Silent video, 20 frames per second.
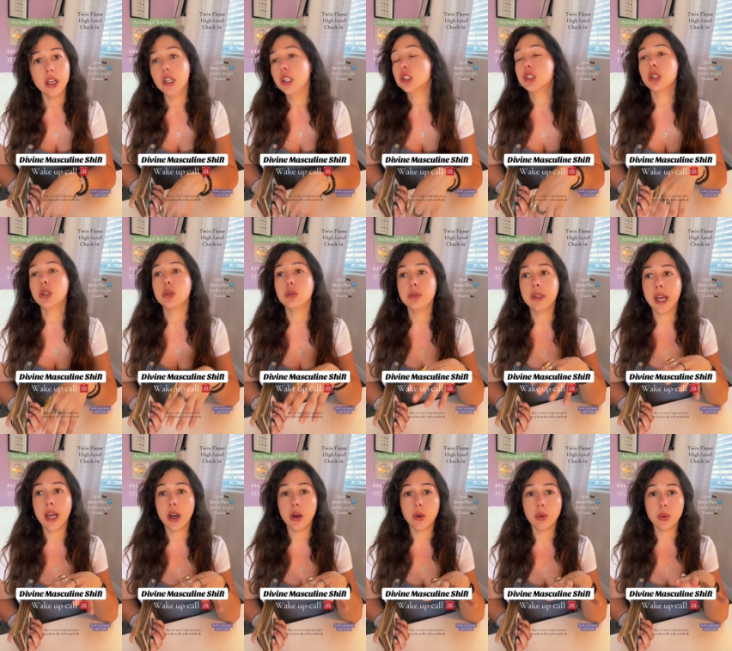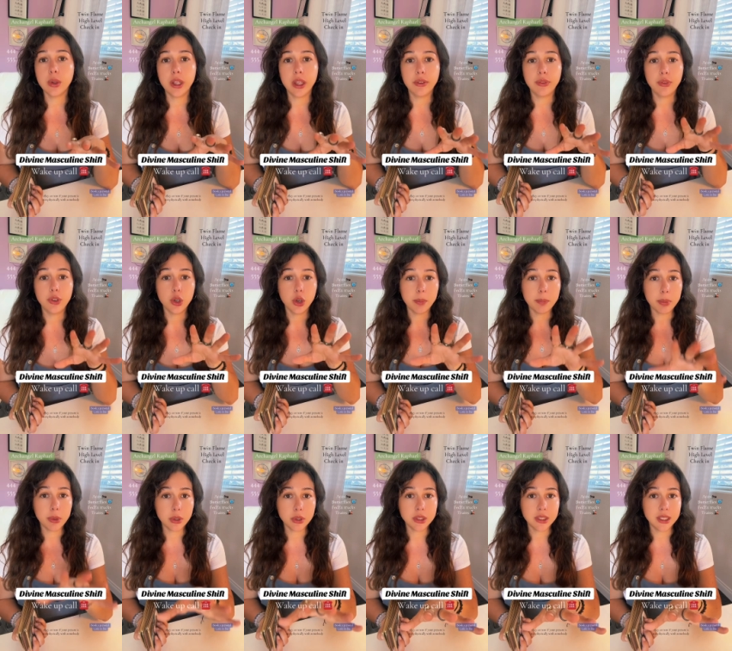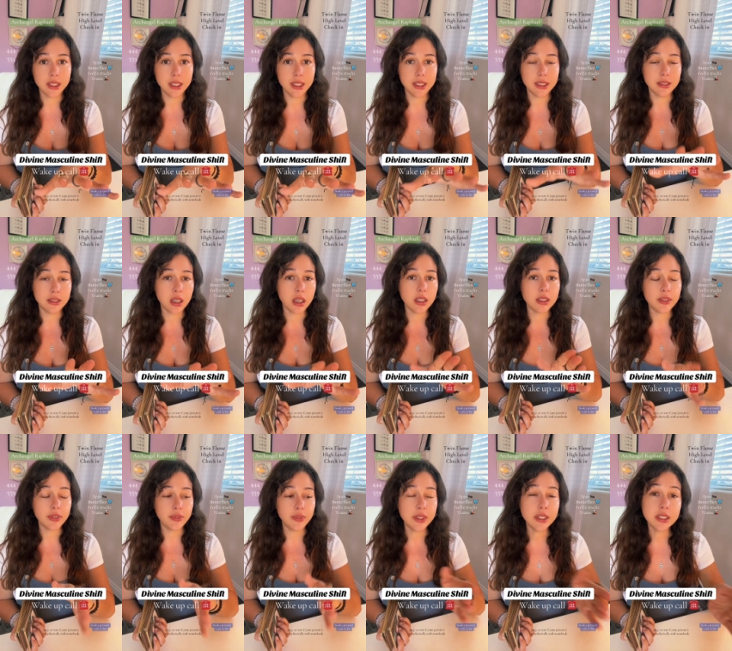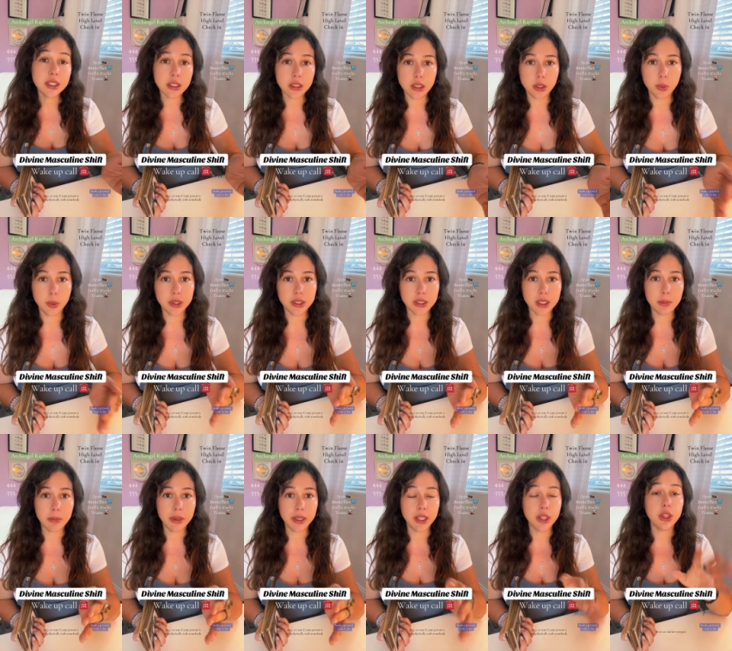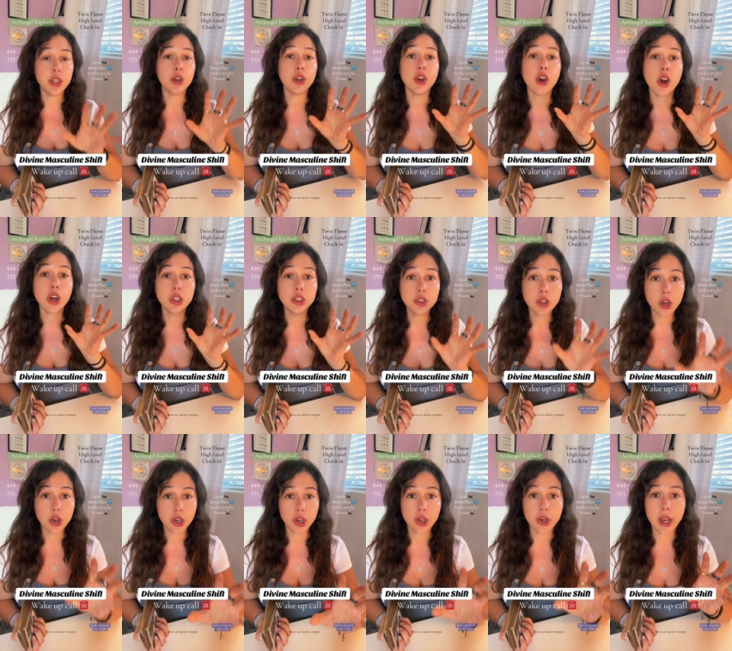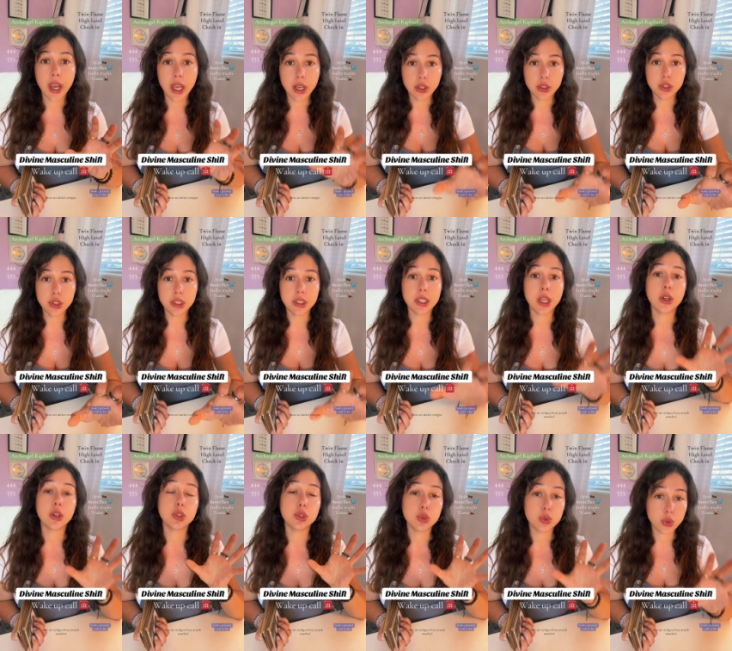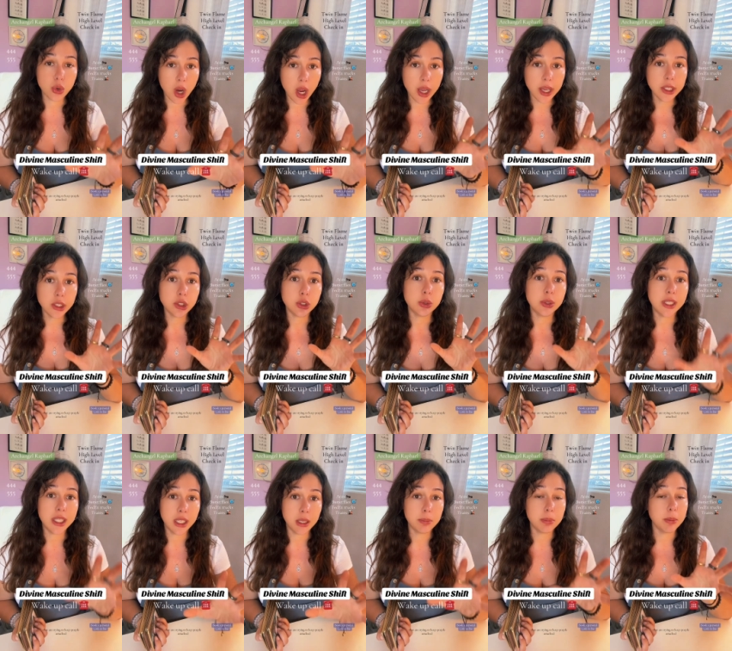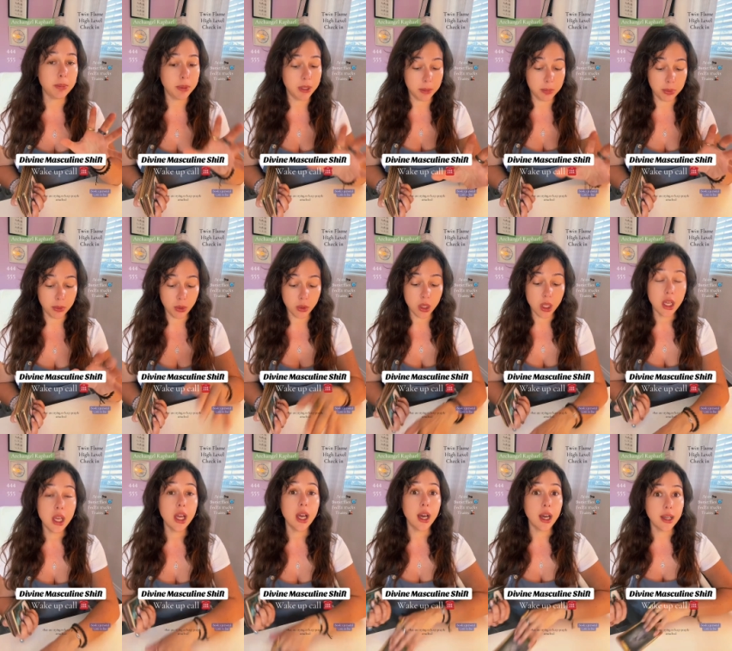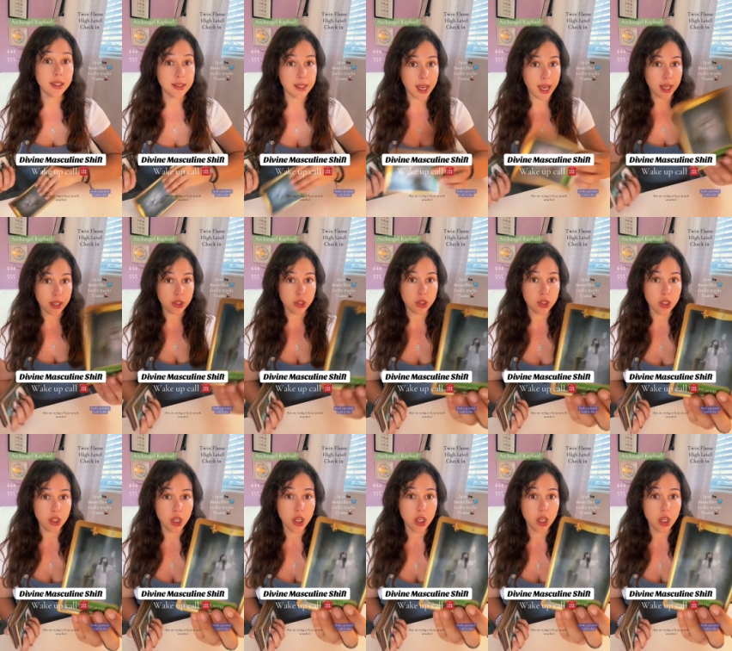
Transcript: So now if your person is not physically with somebody, there are darker energies that are trying to keep people attached